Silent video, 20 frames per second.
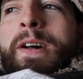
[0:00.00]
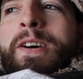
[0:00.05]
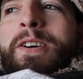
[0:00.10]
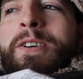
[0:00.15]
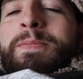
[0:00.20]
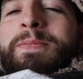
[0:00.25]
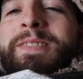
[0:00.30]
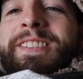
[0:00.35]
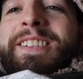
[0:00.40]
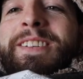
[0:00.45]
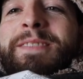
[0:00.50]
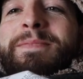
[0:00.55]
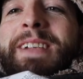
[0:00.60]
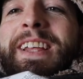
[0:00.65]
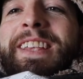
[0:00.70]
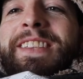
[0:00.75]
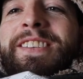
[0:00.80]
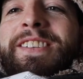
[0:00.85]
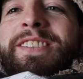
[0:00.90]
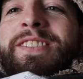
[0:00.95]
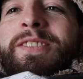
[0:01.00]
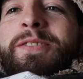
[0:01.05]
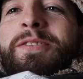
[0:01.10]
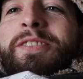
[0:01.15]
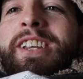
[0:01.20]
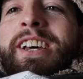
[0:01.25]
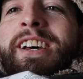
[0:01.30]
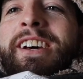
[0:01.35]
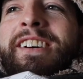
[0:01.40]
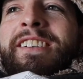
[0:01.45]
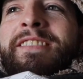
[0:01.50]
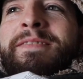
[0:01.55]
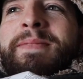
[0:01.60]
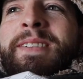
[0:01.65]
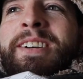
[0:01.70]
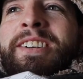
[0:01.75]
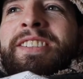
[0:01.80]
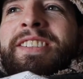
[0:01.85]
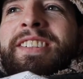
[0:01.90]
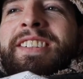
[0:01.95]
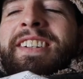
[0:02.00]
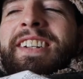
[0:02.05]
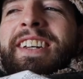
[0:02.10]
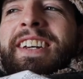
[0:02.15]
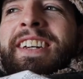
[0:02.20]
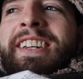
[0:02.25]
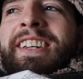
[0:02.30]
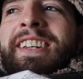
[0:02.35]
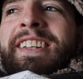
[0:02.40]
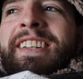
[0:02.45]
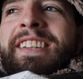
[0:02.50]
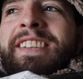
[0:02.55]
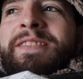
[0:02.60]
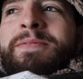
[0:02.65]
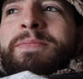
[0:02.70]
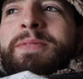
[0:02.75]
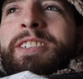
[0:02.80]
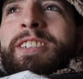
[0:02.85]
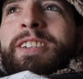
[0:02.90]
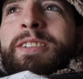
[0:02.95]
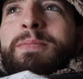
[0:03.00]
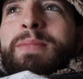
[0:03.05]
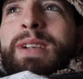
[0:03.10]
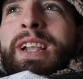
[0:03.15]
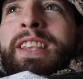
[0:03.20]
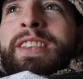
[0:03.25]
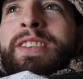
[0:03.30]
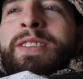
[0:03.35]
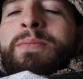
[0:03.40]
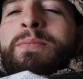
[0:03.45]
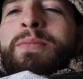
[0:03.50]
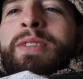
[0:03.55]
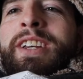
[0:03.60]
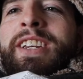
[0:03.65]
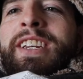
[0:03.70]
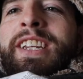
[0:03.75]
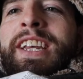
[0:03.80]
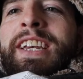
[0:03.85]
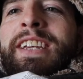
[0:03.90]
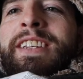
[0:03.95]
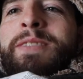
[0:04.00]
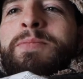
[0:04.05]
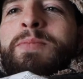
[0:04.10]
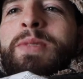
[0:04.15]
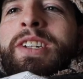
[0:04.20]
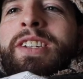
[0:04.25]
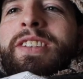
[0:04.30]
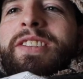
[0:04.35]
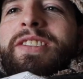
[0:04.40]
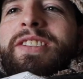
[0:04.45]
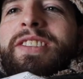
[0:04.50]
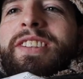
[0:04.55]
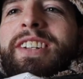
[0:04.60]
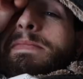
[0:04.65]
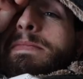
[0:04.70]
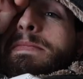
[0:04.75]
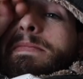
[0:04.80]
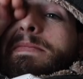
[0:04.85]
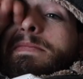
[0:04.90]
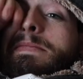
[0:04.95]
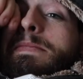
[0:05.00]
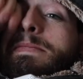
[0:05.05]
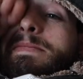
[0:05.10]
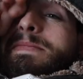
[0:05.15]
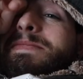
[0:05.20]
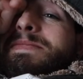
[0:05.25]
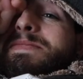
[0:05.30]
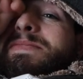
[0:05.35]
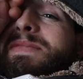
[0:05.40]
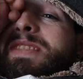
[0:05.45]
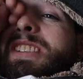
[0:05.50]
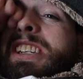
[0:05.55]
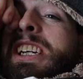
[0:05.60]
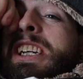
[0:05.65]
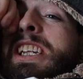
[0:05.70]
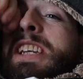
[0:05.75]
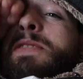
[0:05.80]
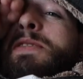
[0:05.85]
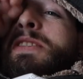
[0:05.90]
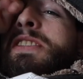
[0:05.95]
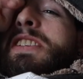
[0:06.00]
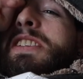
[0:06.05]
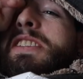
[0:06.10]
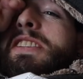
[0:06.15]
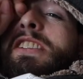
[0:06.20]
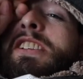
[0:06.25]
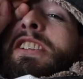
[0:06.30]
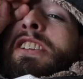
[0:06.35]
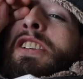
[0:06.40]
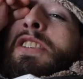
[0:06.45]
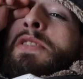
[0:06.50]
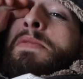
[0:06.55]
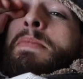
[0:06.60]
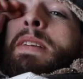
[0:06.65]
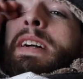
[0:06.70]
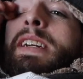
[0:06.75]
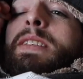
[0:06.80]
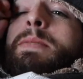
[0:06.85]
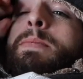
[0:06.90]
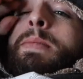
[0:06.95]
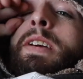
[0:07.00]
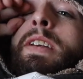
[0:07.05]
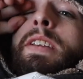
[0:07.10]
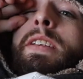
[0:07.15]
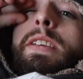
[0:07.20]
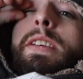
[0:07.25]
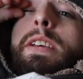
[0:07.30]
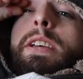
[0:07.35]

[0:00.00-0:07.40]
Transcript: I'm still planning on doing that half marathon, and I'm still planning on breaking eighty minutes. Anyway, I'm going back to bed.